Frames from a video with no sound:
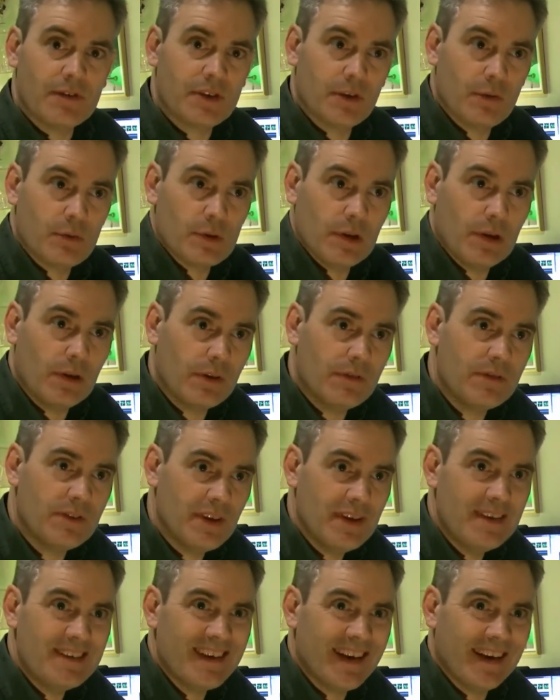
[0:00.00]
So there was a lot of
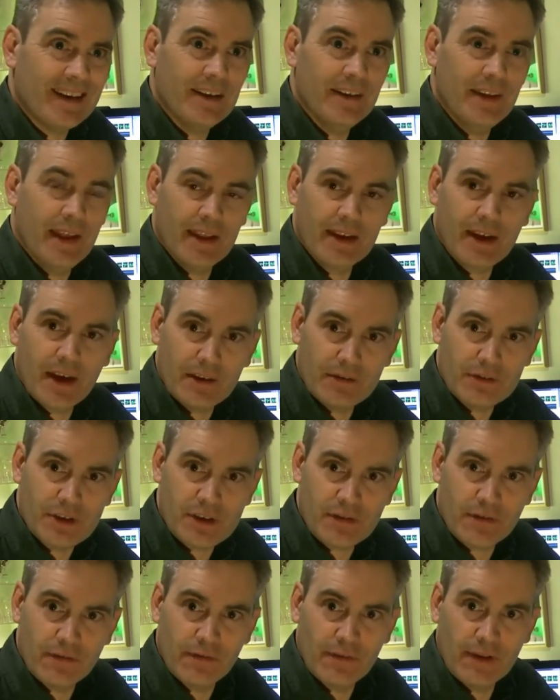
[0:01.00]
detail in there that kind of
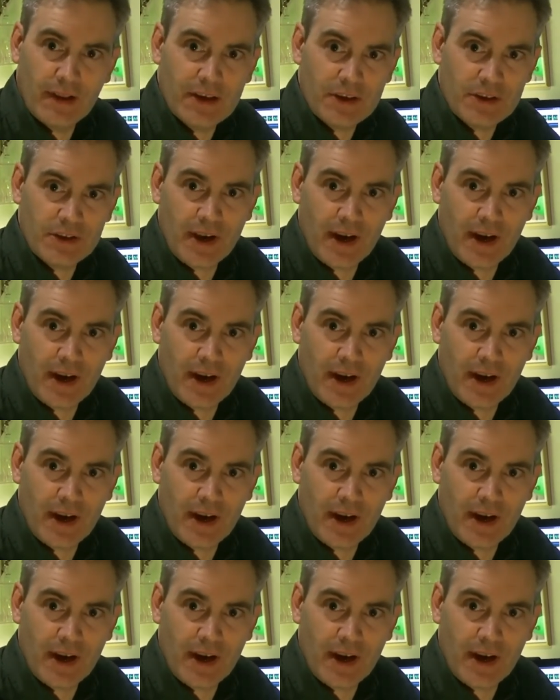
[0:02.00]
just fleshed